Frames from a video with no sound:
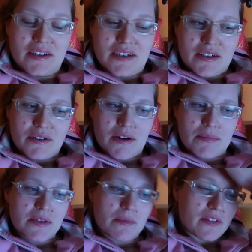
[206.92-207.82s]
grab
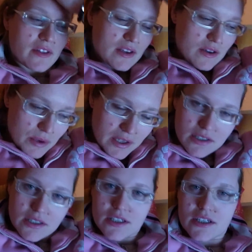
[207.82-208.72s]
something quick
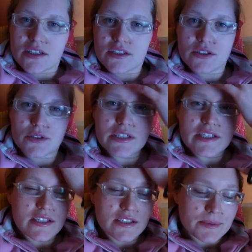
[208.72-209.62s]
to
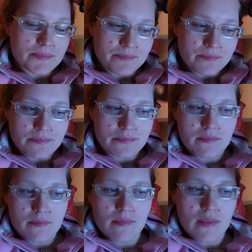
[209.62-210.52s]
eat
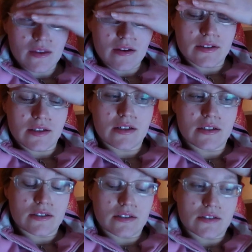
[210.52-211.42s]
and
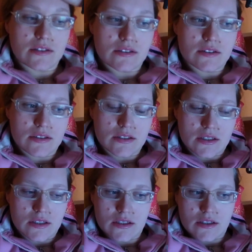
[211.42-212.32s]
then uh,
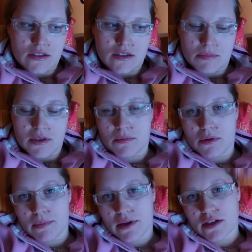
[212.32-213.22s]
coming
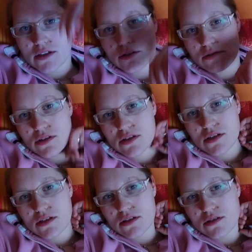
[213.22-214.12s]
back to
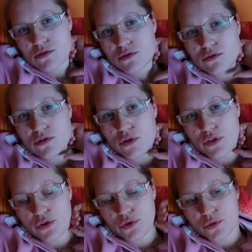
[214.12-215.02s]
to go
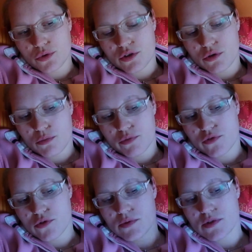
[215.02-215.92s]
through the whole
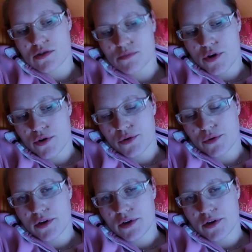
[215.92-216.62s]
performance tomorrow.